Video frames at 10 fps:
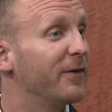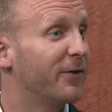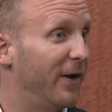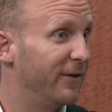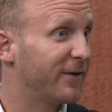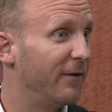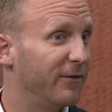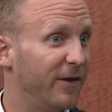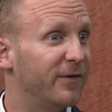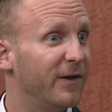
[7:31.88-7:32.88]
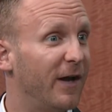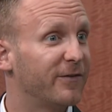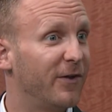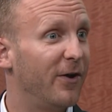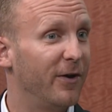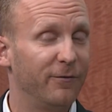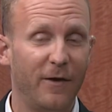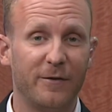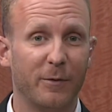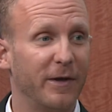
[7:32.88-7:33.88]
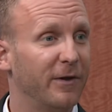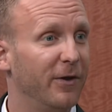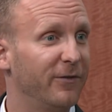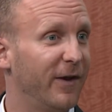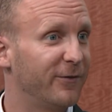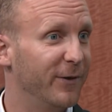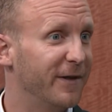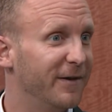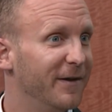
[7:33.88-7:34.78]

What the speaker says: months ago. I had this conversation. I saw it on Facebook. He closed last week.